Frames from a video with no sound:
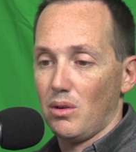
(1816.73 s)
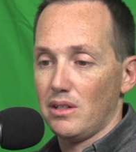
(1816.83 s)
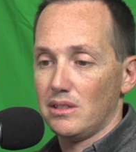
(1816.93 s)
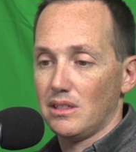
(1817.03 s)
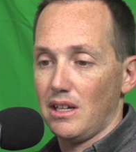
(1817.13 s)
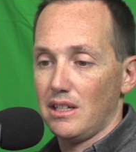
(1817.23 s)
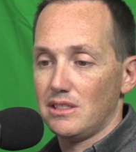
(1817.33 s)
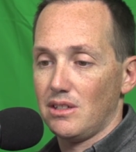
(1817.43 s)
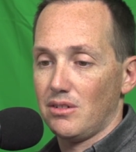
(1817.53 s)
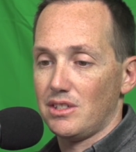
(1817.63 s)
was
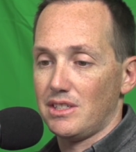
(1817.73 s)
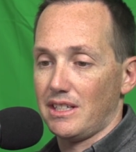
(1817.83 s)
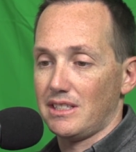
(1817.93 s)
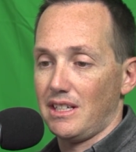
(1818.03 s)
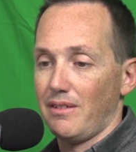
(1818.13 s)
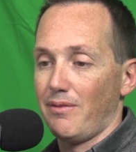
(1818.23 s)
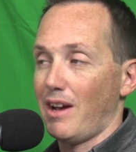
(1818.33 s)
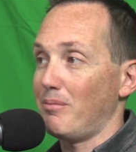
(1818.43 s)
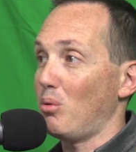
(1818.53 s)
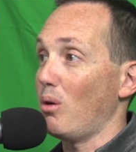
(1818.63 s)
0 to 60 in
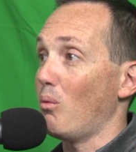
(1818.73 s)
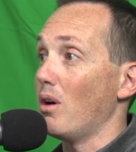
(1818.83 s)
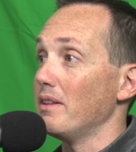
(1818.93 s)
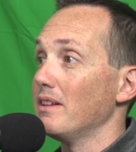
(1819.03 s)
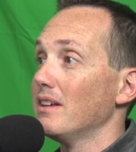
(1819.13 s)
5.1.